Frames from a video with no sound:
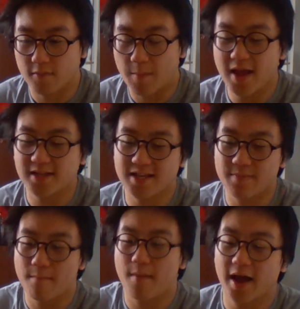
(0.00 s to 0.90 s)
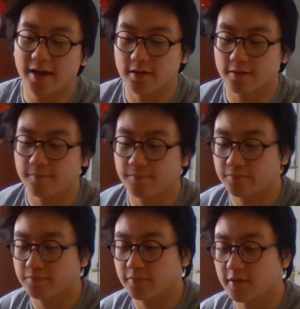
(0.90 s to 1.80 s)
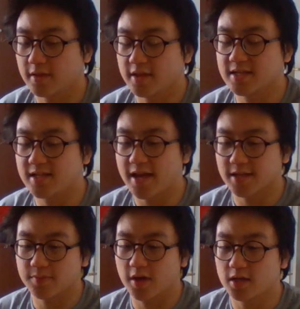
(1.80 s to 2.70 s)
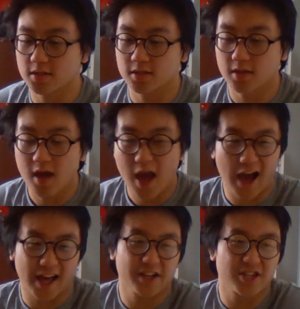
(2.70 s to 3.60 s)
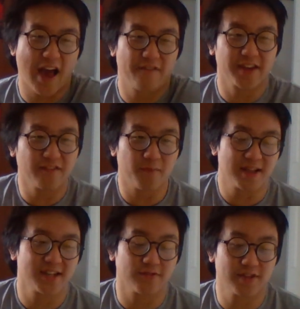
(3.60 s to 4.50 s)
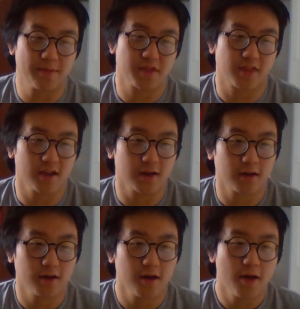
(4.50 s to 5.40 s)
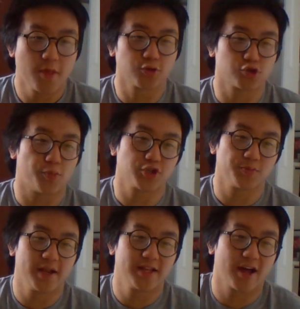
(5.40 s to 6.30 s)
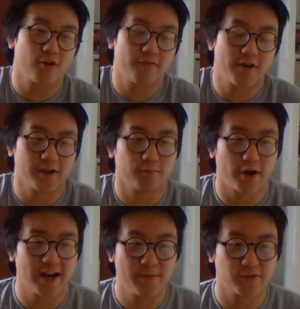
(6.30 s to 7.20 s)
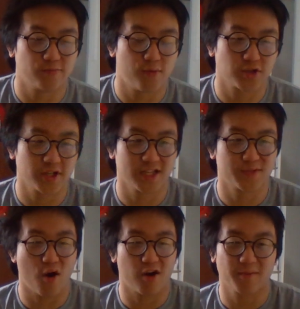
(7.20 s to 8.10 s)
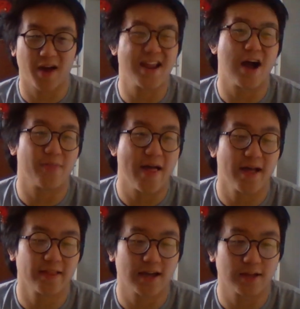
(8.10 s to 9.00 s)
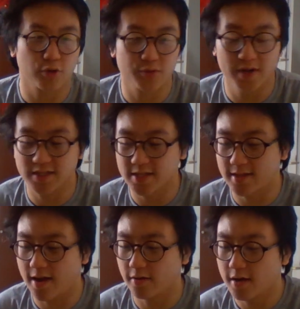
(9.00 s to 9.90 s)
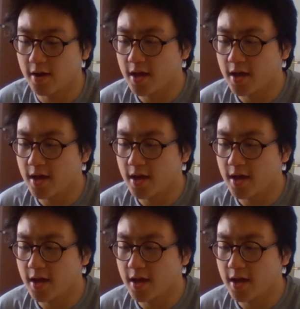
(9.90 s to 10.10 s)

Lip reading: I'm less in my mind these days because I kind of just haven't given myself time to think. There's always a possibility that I got fucking brain damage from boxing and sparring, but I doubt that possibility is there.